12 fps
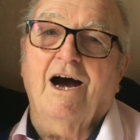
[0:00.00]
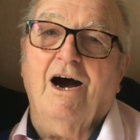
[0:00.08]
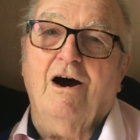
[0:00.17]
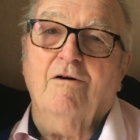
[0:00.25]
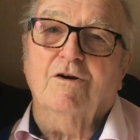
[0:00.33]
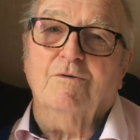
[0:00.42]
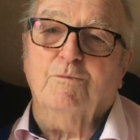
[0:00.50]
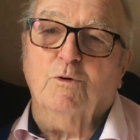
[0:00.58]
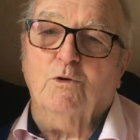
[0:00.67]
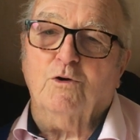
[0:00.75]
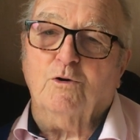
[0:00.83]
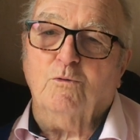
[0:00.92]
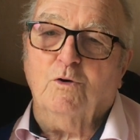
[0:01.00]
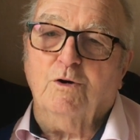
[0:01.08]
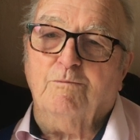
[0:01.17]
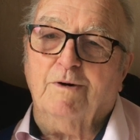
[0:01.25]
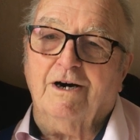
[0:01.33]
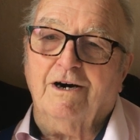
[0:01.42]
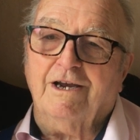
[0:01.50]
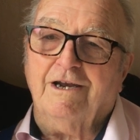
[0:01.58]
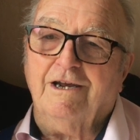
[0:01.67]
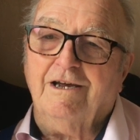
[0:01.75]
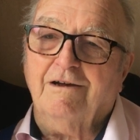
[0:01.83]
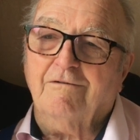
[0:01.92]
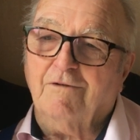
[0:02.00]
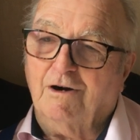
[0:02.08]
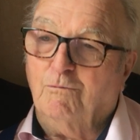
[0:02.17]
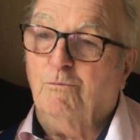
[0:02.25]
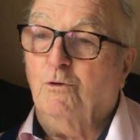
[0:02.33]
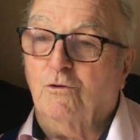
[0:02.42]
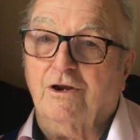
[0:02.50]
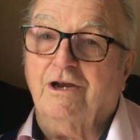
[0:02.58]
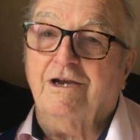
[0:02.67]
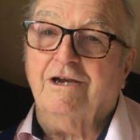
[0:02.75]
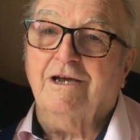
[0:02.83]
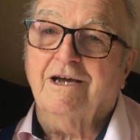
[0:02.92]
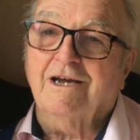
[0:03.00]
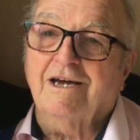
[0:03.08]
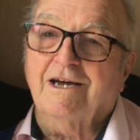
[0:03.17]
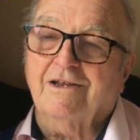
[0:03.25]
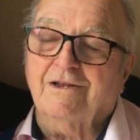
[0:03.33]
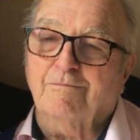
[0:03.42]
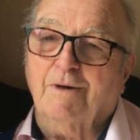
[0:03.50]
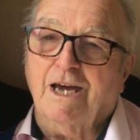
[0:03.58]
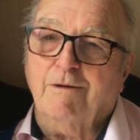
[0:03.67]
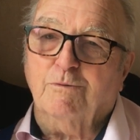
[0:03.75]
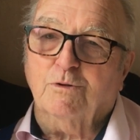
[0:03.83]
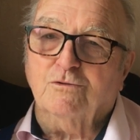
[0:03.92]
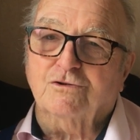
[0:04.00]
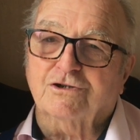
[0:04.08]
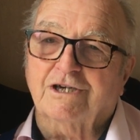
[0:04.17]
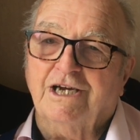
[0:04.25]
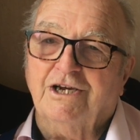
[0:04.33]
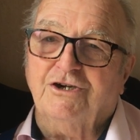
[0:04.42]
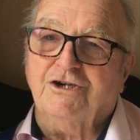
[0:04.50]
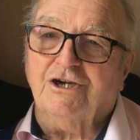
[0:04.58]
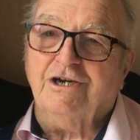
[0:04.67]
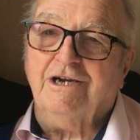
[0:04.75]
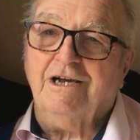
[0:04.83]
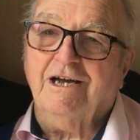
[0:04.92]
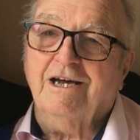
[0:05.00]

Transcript: I was born at Woodbine, born in the Mayfield at Hitchin.